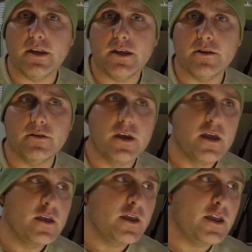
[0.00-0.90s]
in,
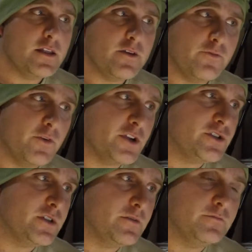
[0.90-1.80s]
and that
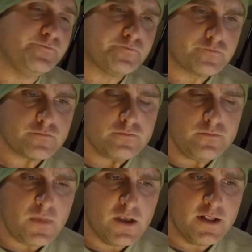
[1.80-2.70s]
friction
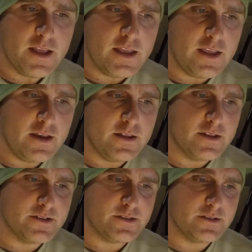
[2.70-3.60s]
and that heat
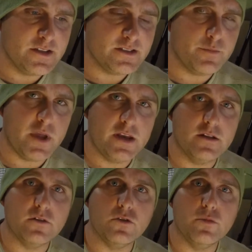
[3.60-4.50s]
is dissipated
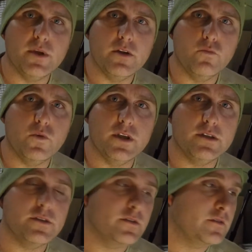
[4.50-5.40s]
a little bit
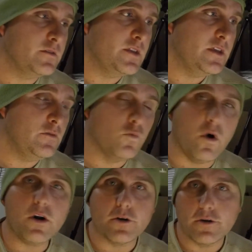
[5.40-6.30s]
with the
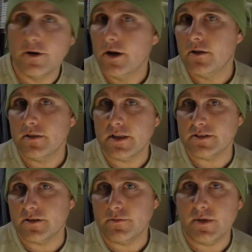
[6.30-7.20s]
water that's
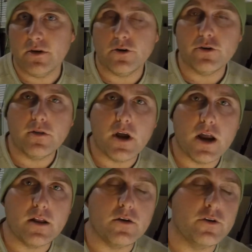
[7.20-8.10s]
going to be on your
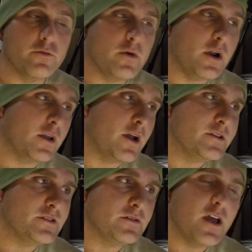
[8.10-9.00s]
line and on your rod guide.
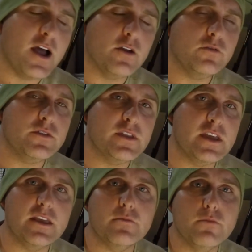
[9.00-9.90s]
So I don't
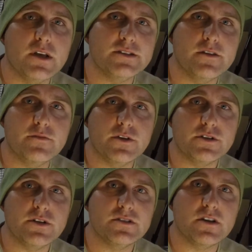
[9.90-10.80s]
think in musky
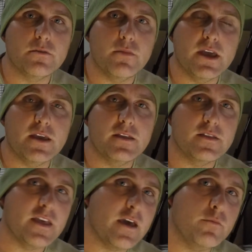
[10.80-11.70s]
fishing it's going to make
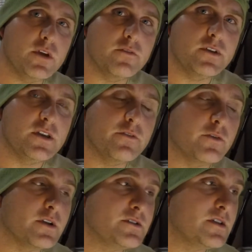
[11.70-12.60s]
that big of a
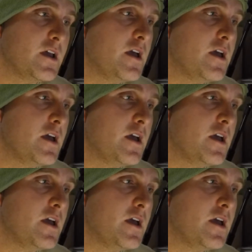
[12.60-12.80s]
difference.